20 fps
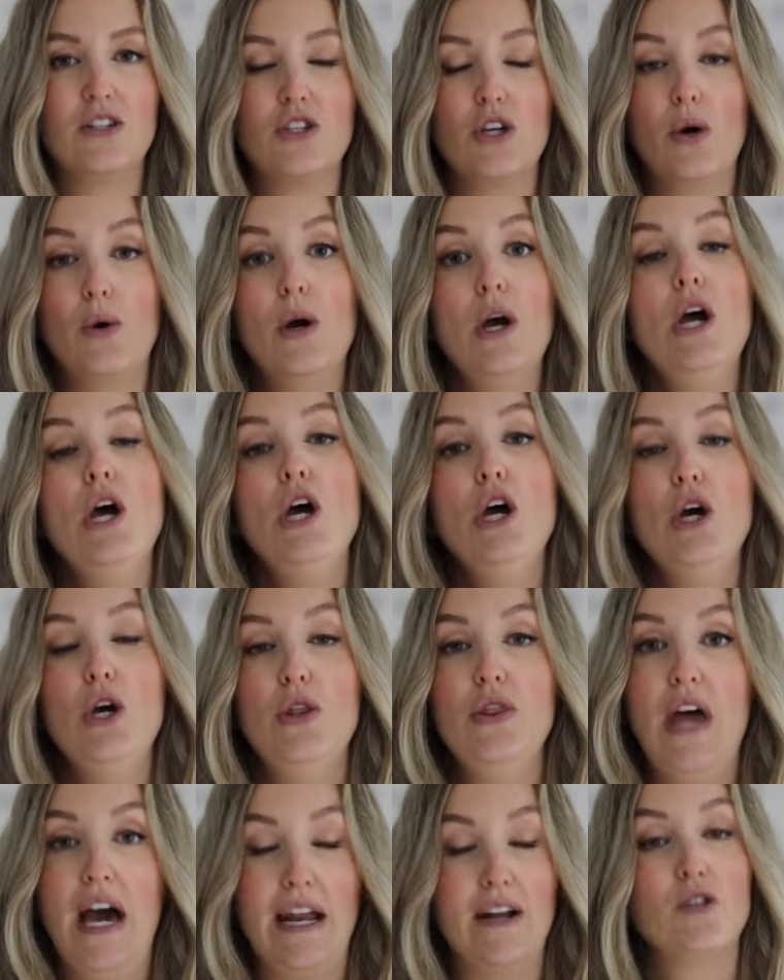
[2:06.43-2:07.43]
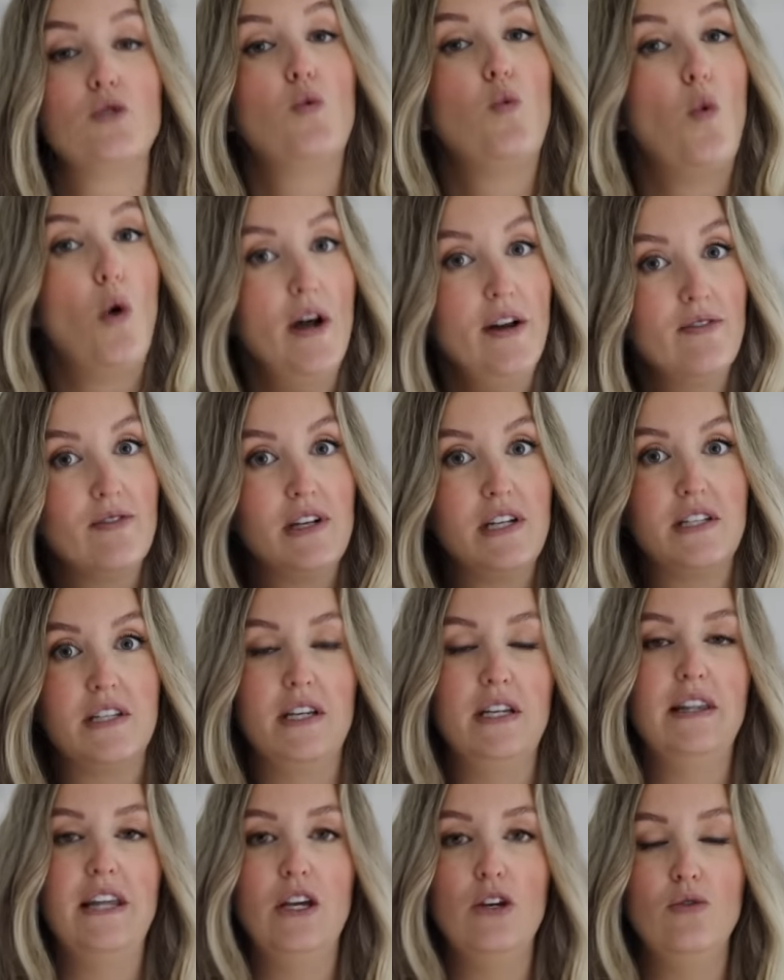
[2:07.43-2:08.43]
So that is one
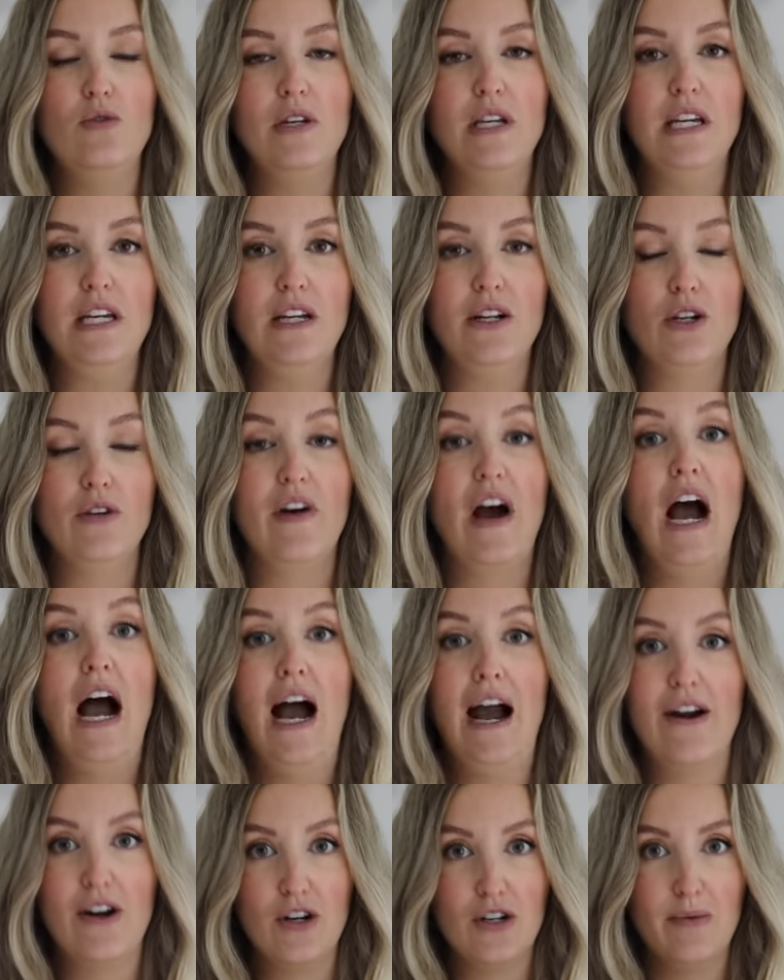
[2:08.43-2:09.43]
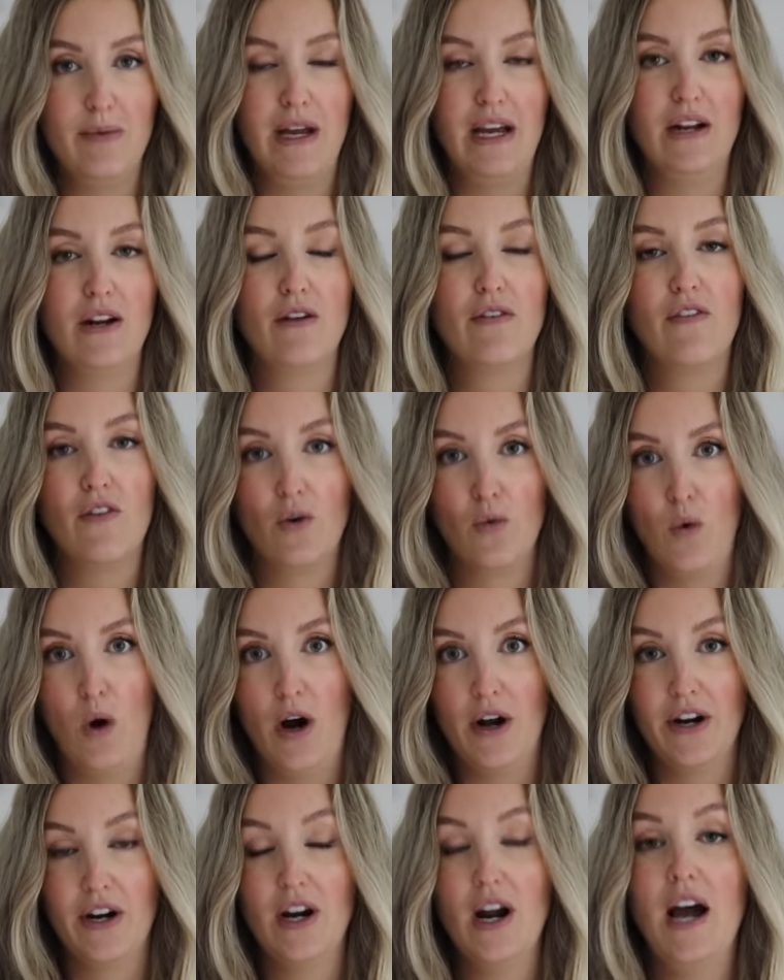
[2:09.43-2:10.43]
reason that you have a higher demand for
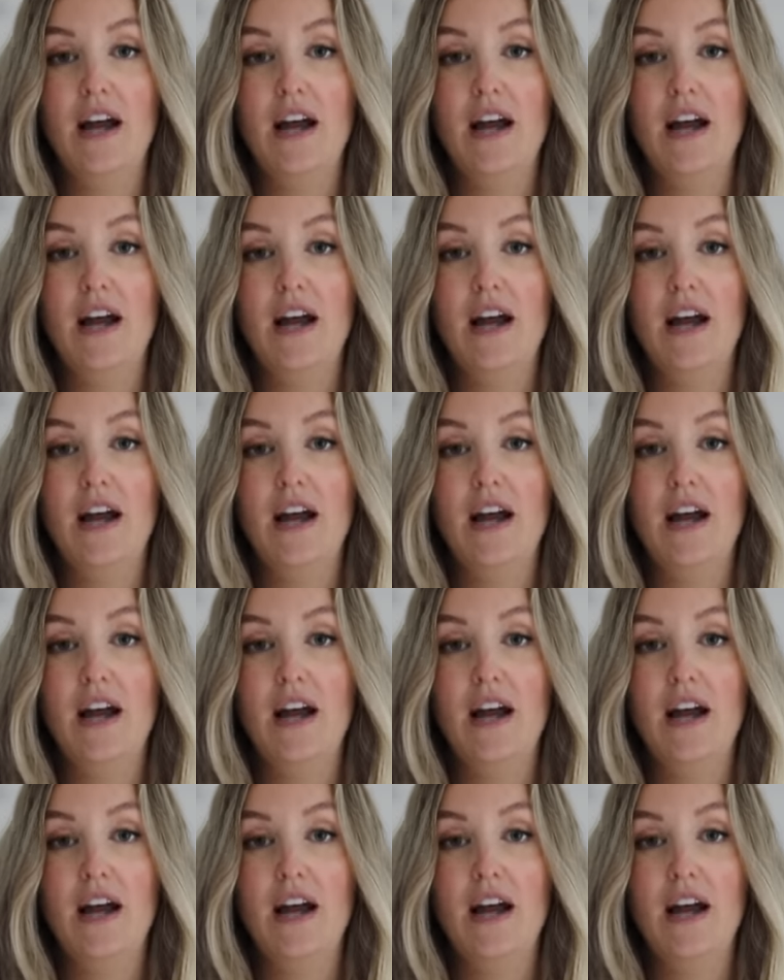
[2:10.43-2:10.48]
water.